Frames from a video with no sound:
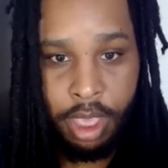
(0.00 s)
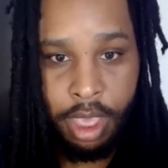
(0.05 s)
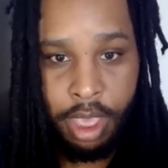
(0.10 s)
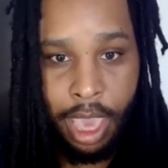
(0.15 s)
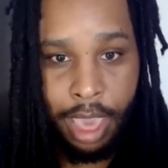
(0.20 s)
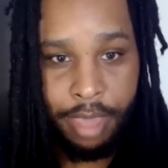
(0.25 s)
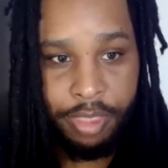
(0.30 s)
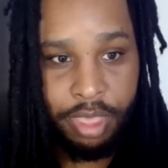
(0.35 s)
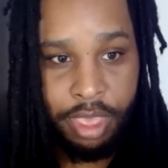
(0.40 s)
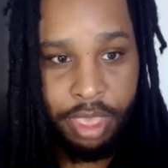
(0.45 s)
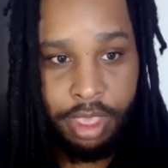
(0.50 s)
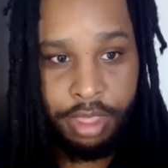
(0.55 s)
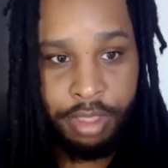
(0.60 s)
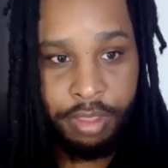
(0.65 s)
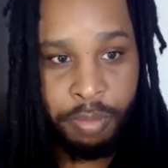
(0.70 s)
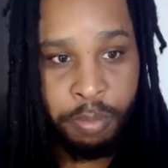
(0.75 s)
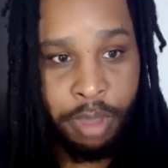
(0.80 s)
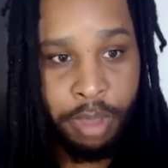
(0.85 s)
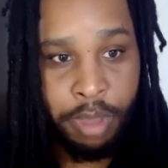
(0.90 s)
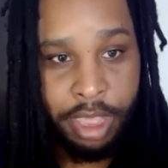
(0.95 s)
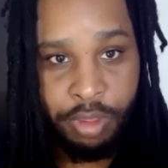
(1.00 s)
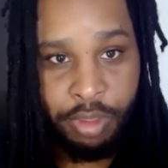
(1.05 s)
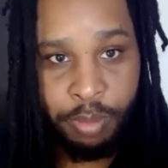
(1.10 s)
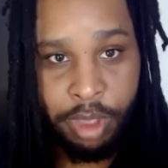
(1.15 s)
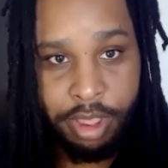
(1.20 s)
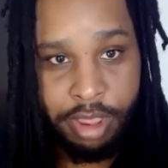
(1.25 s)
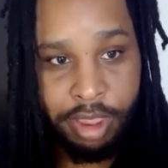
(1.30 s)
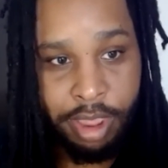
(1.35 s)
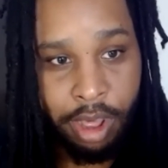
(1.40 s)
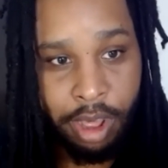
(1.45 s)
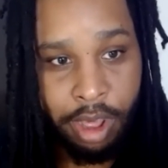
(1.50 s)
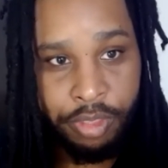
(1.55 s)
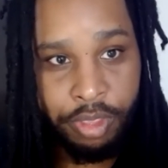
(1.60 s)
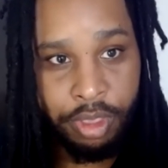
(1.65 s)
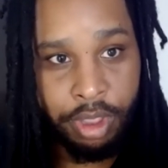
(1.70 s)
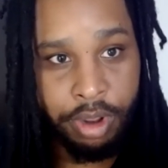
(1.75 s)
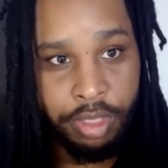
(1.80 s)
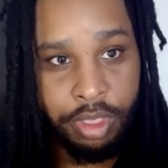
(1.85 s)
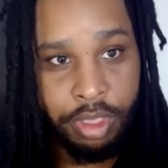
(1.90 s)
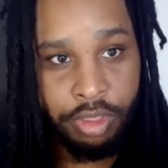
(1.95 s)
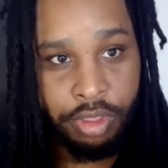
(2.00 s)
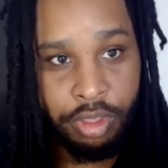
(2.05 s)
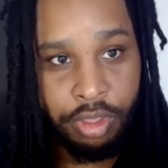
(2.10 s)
I think is much, much healthier than